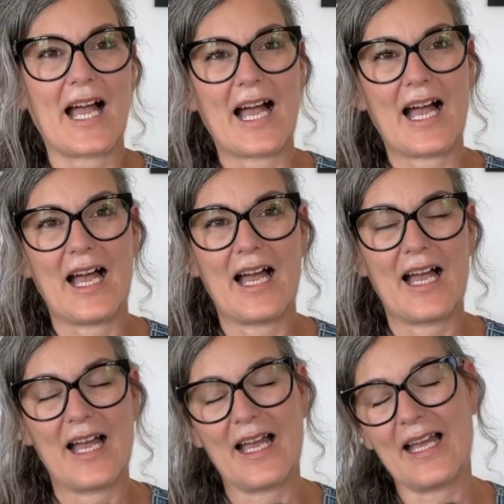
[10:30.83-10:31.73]

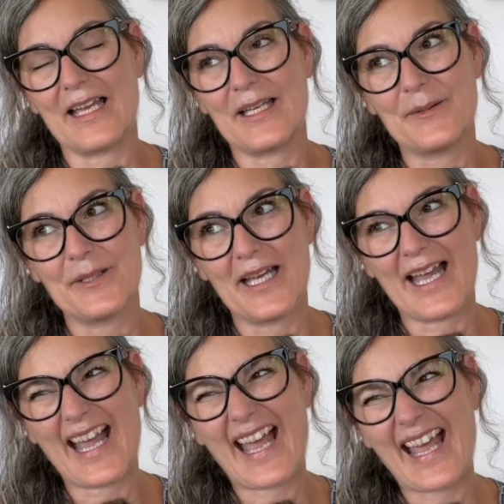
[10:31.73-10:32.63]
I
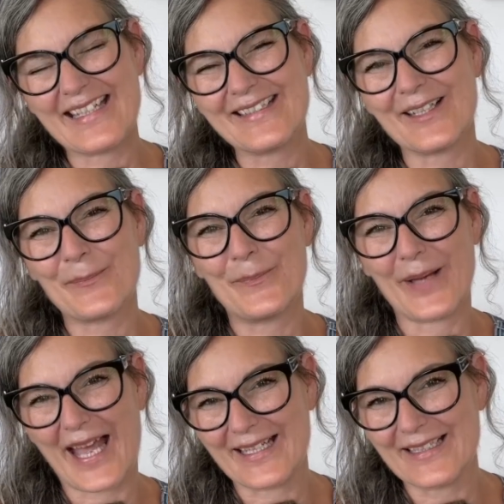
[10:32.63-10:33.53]
had to
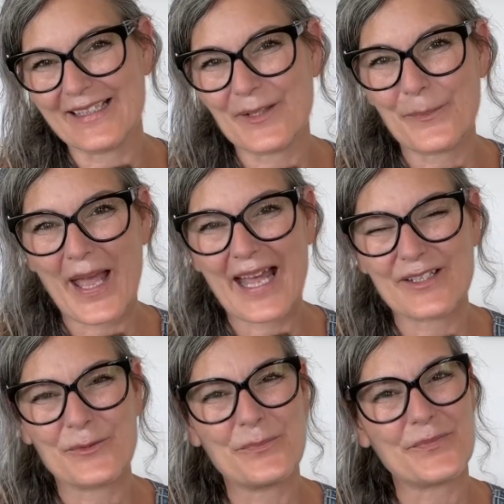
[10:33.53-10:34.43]
abandon the
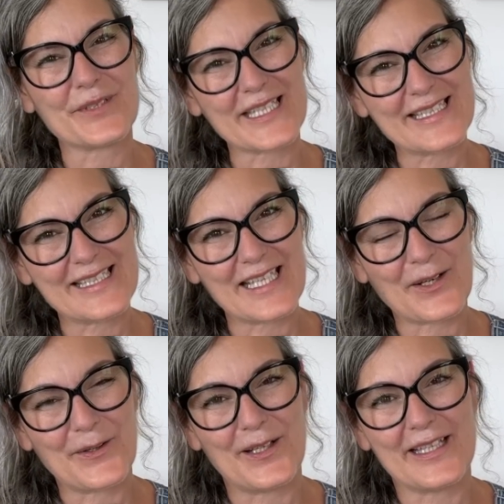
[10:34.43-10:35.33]
pattern pretty
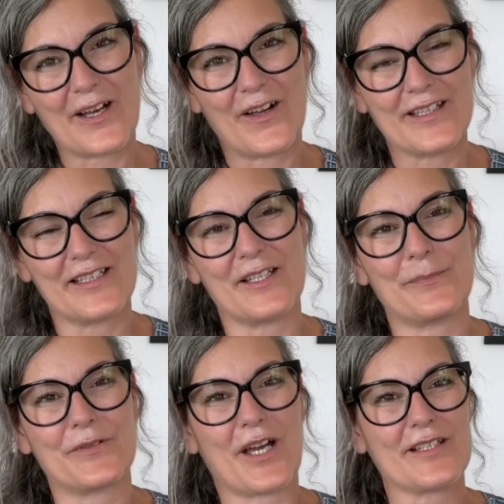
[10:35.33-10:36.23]
early on in the
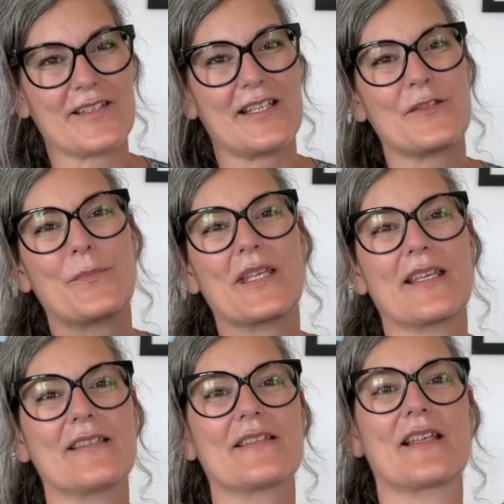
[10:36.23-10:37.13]
process
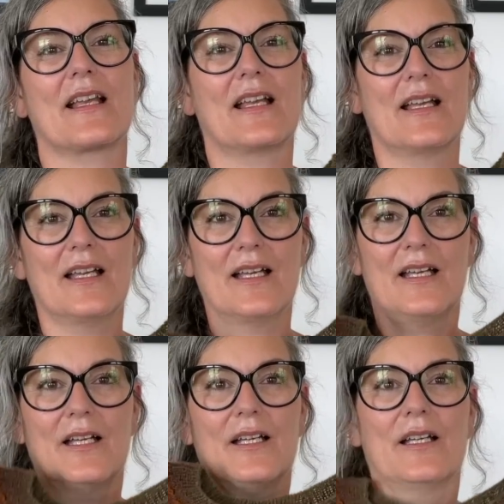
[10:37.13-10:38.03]
because
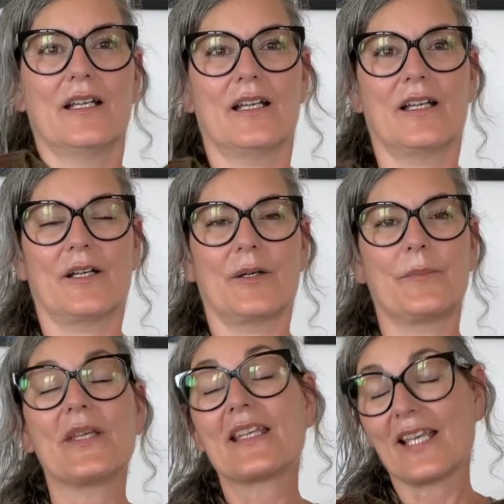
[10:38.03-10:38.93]

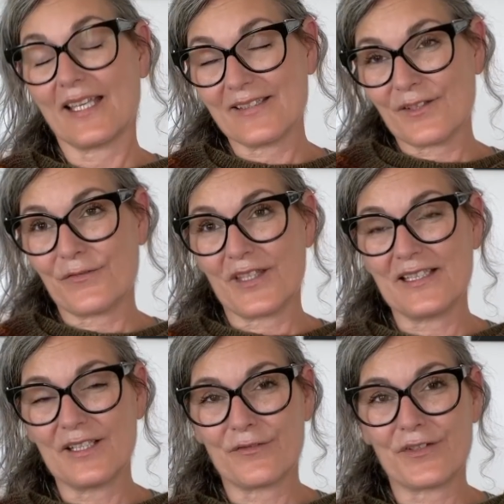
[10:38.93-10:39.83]
of the
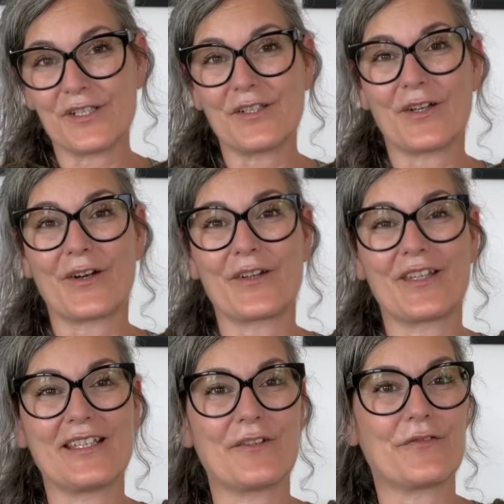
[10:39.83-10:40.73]
different yarn,
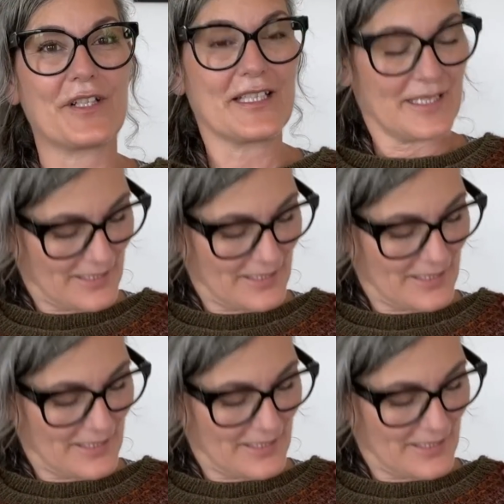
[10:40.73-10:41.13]
the different